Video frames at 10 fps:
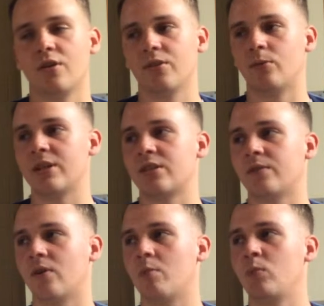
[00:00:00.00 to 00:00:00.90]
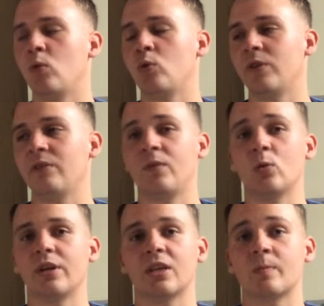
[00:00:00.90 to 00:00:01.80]
the rest of our movie
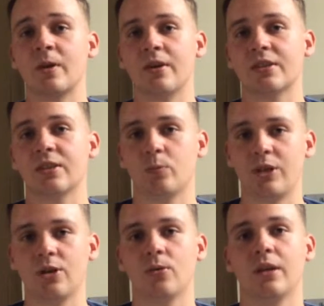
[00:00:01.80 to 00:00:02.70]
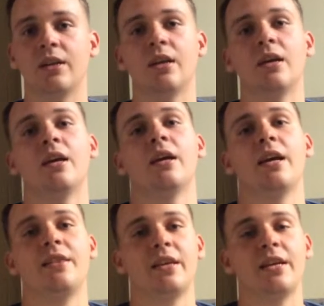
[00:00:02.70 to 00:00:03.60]
viewing experience, because we know that
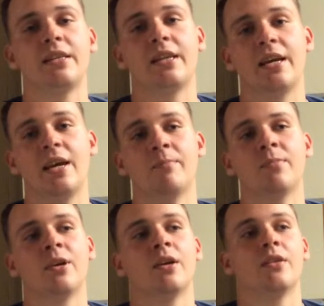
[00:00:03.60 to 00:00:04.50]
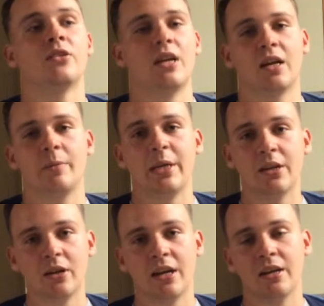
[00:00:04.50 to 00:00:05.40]
in the end game there's not going to be
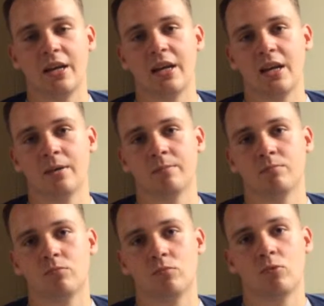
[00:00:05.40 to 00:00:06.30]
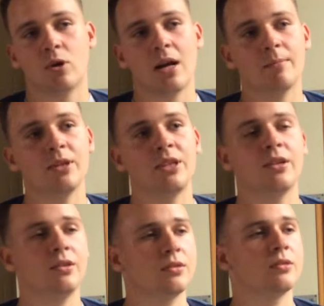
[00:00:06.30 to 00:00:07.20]
internet, and probably
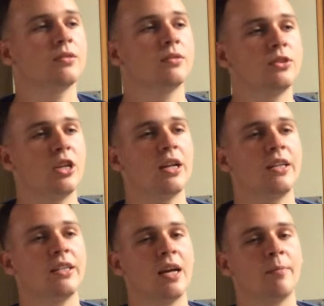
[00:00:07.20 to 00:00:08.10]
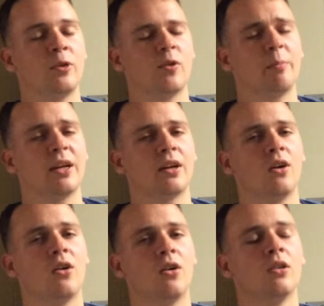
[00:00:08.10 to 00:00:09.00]
Johnny Depp and Rebecca
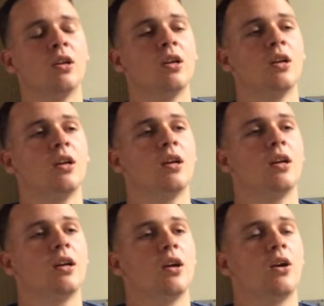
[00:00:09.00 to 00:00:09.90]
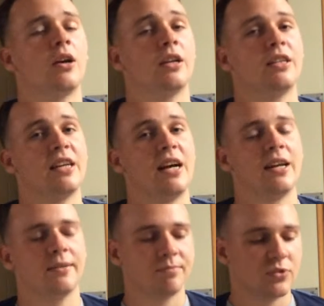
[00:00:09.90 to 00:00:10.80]
Hall are going to die.
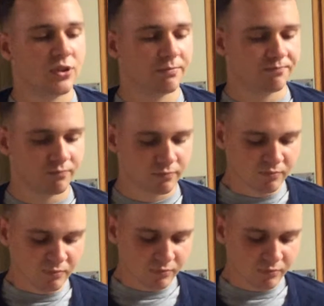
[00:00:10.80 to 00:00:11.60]
So